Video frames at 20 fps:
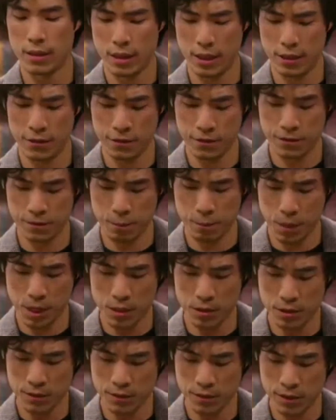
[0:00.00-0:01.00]
If
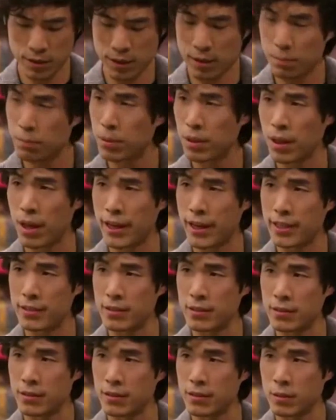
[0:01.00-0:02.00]
much of the
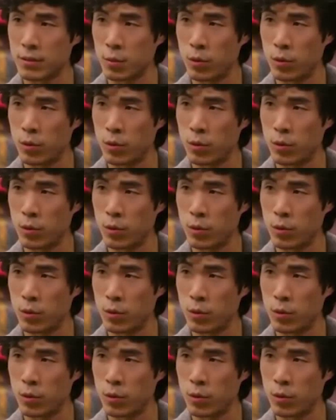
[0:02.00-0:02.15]
compliance